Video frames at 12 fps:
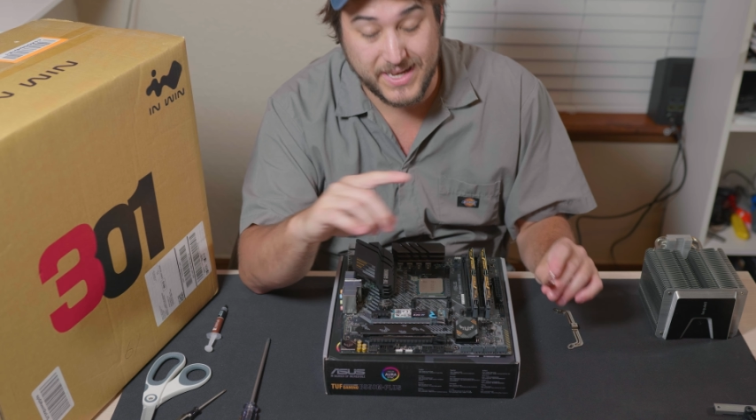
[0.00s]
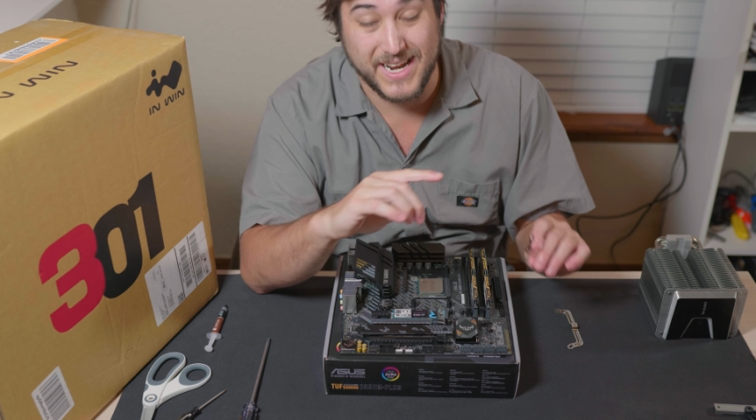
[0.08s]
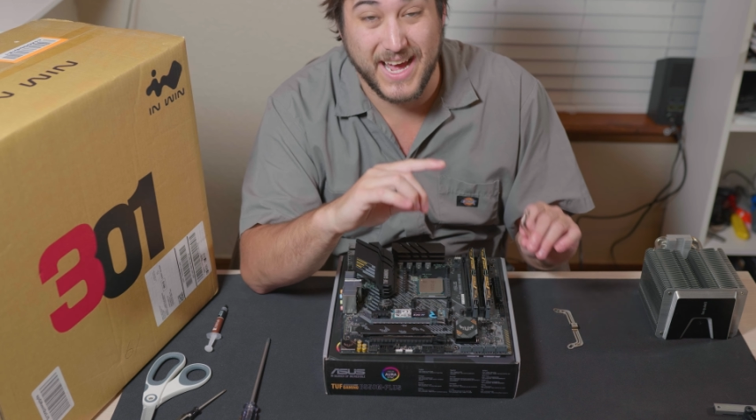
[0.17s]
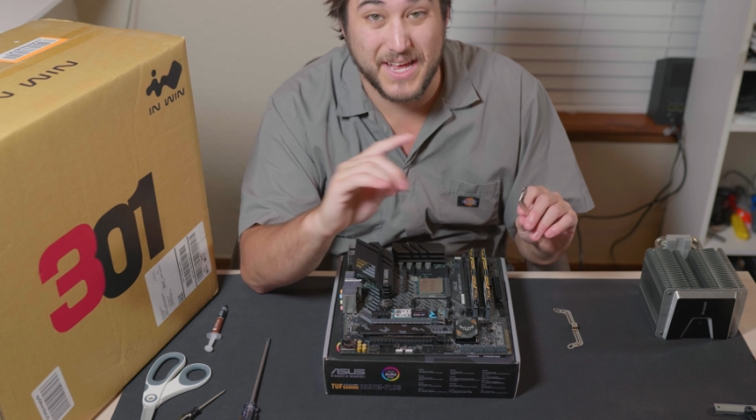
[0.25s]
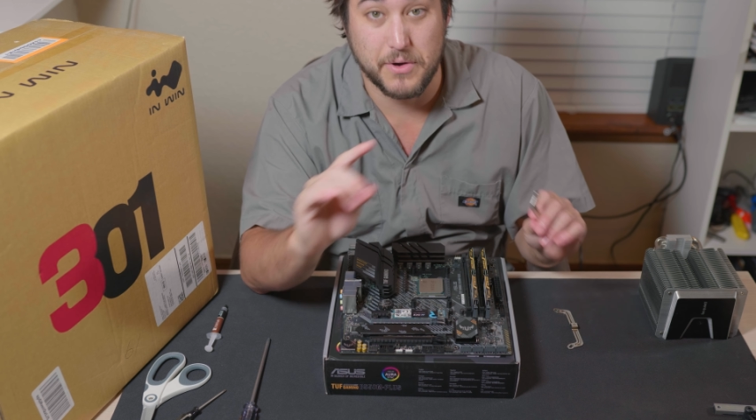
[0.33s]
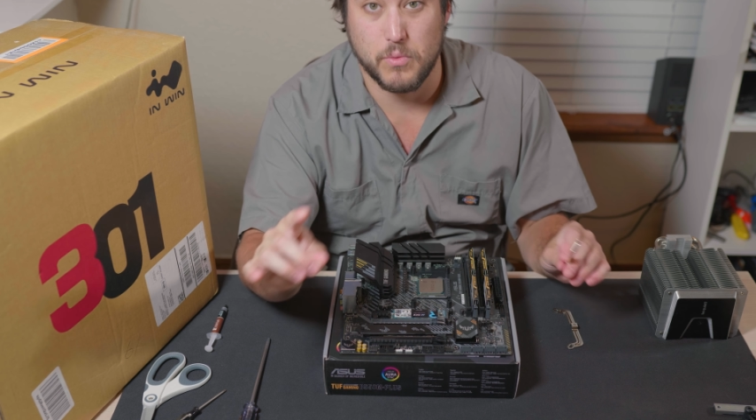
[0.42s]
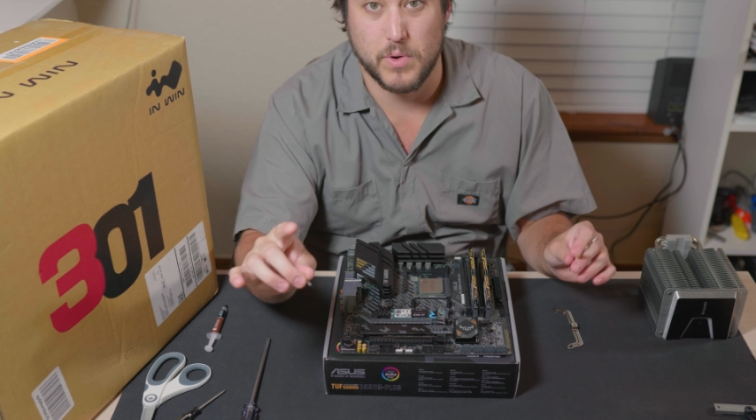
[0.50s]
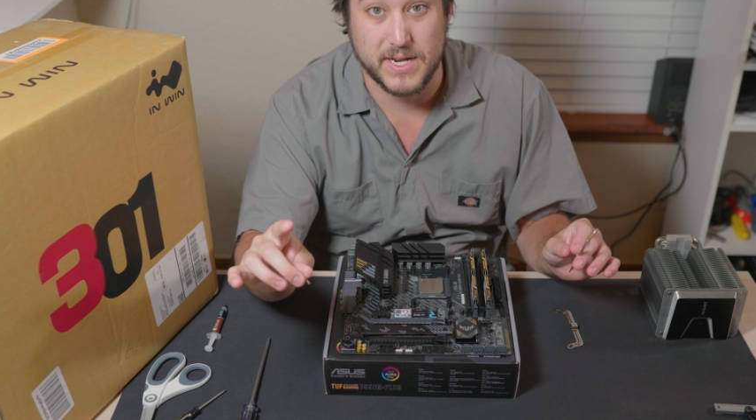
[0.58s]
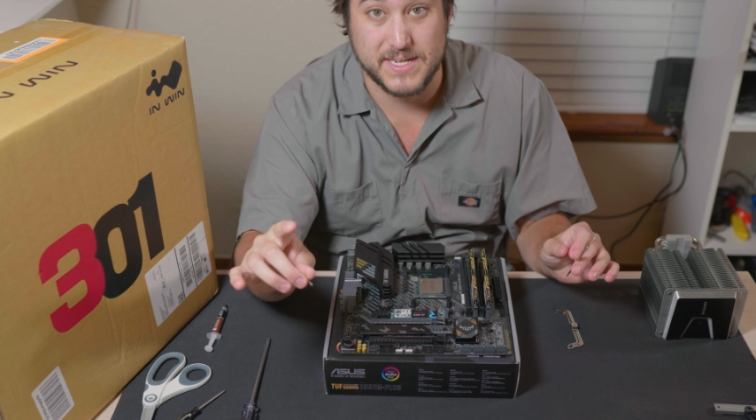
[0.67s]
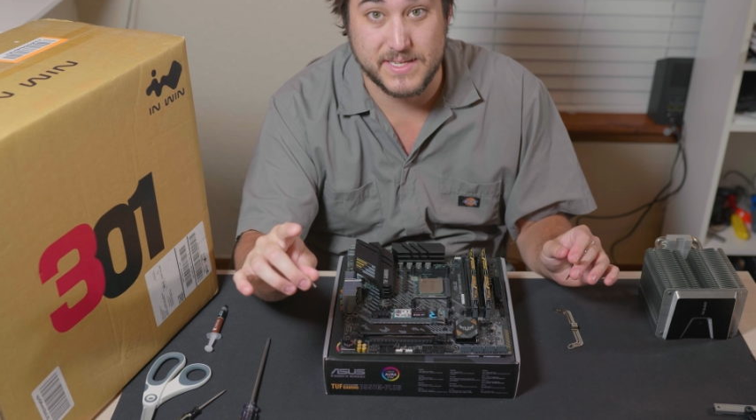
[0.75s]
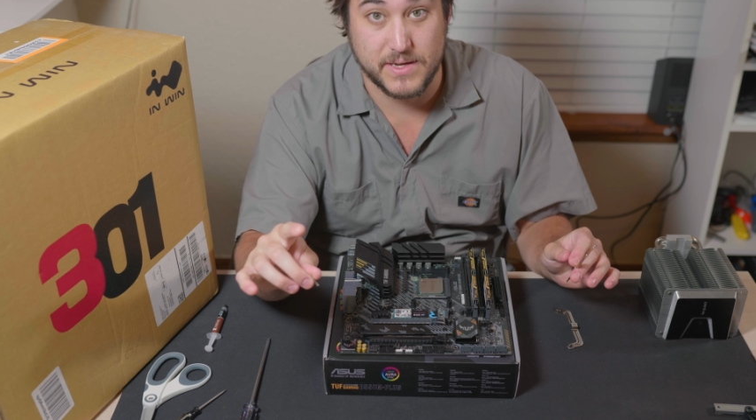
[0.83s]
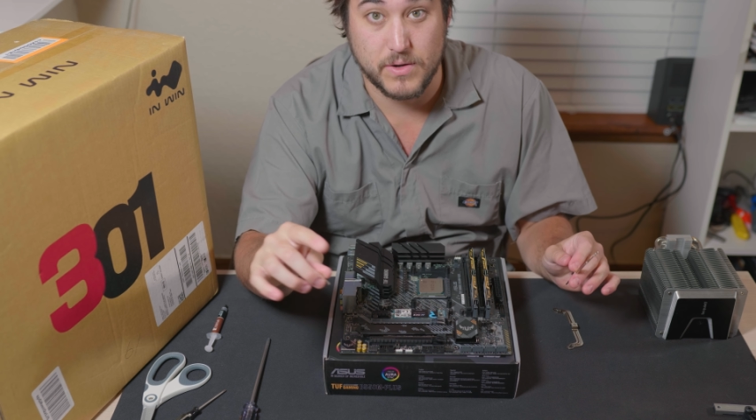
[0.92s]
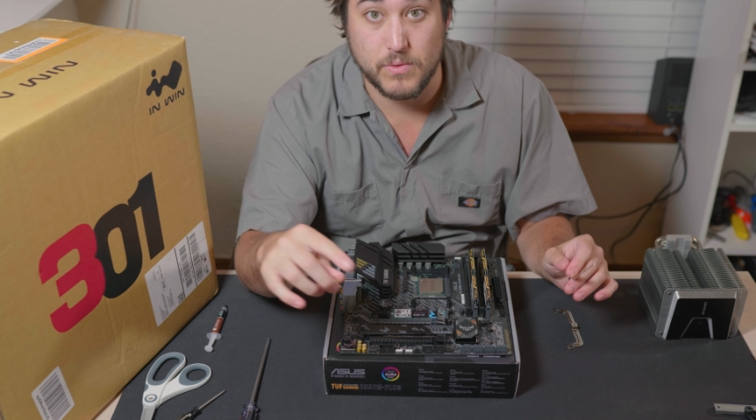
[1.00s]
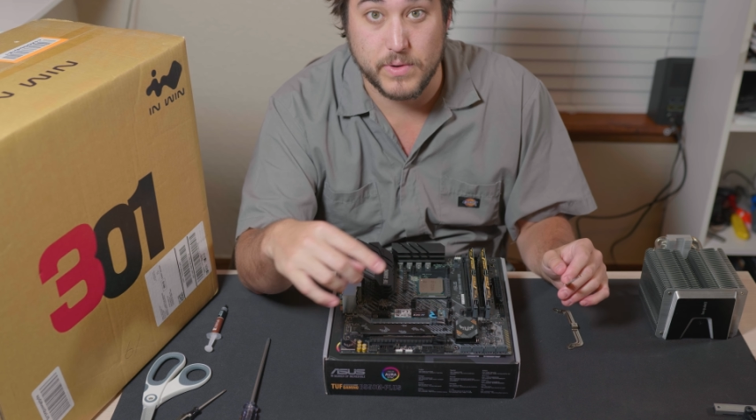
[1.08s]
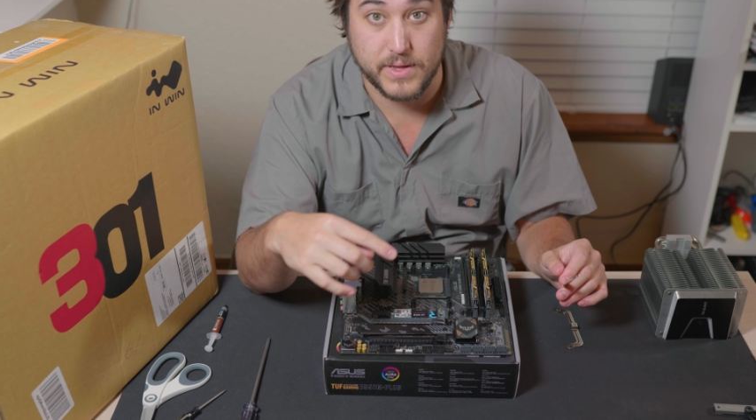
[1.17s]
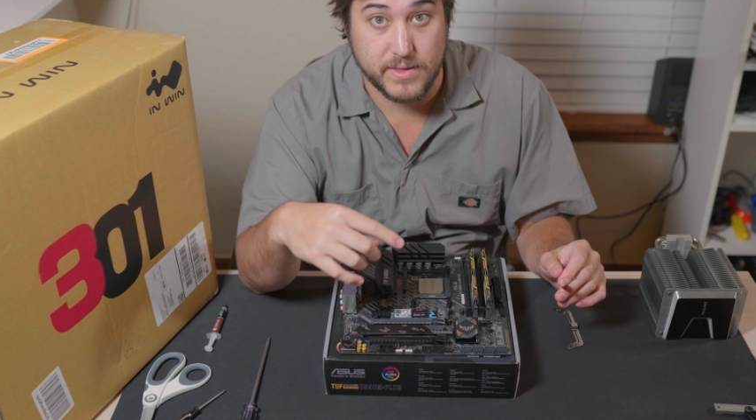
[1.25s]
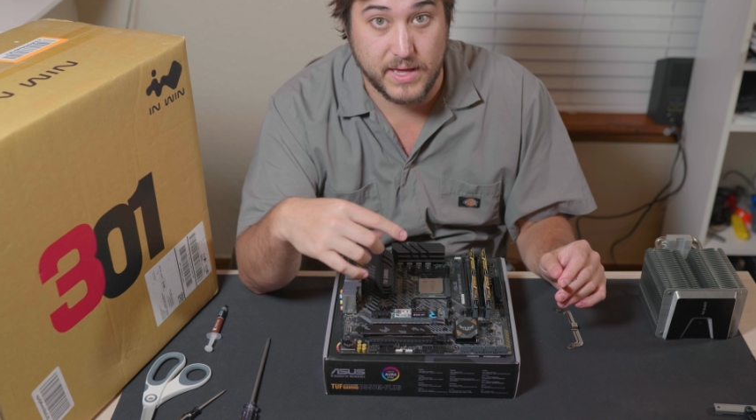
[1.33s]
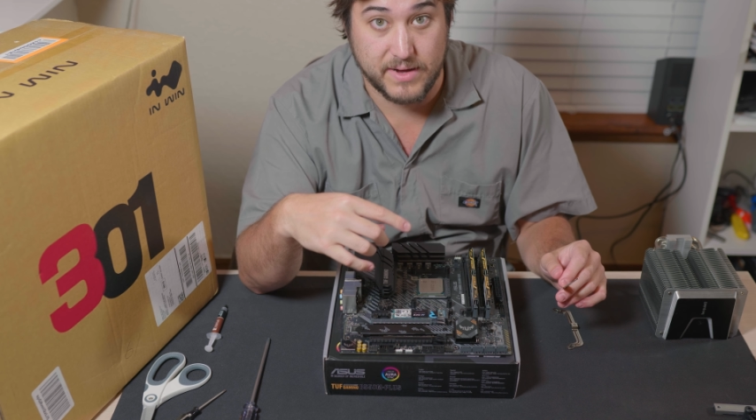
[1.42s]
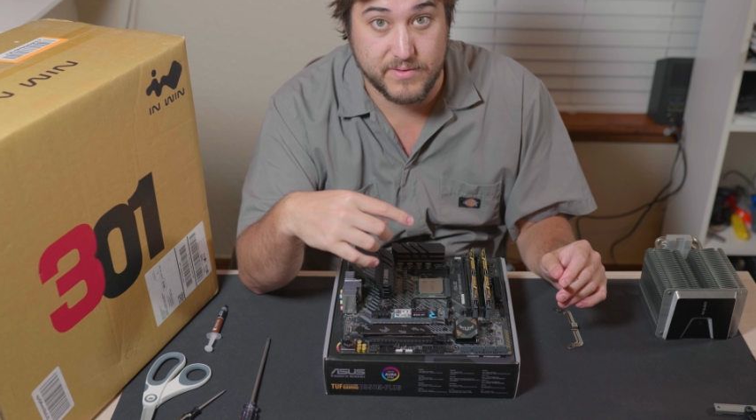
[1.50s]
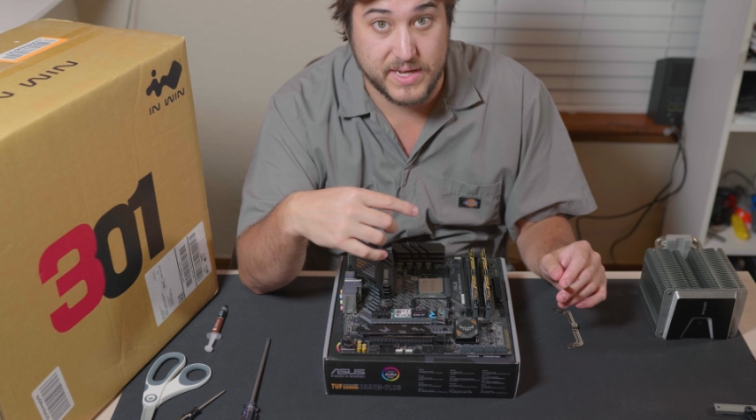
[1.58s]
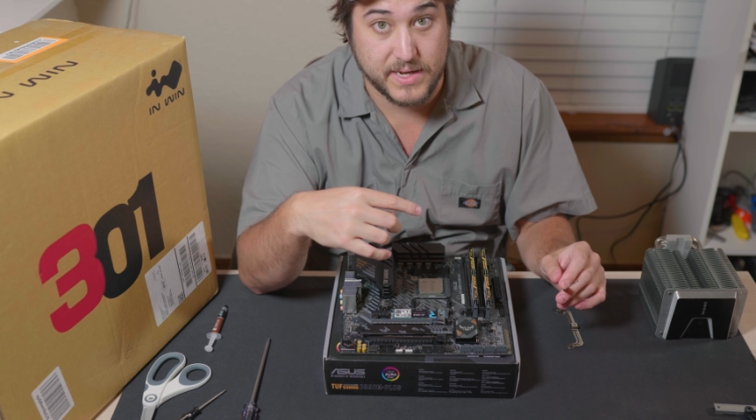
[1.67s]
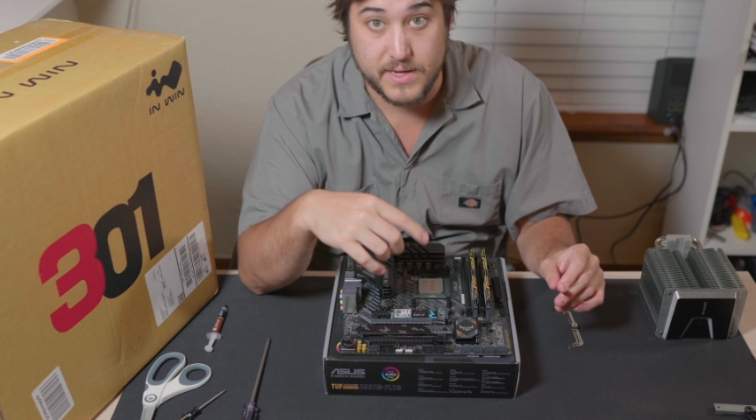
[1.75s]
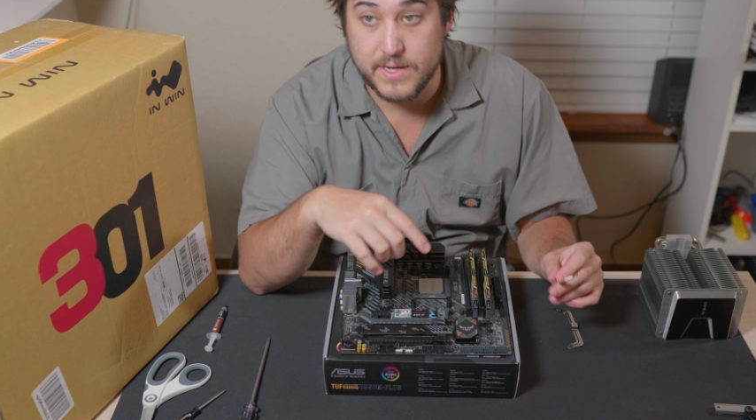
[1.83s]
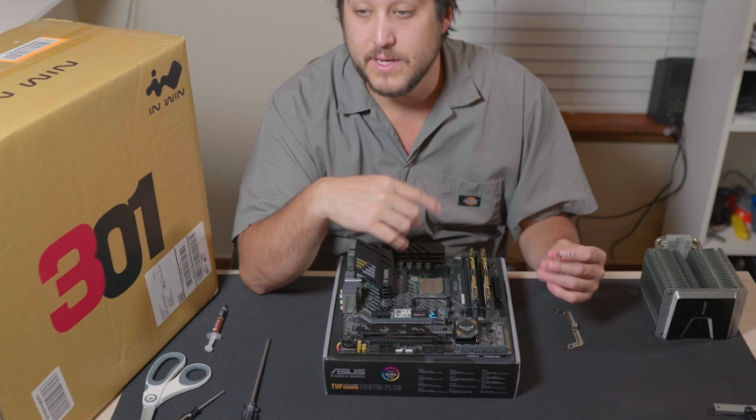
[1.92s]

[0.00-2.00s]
and I don't want to deal with having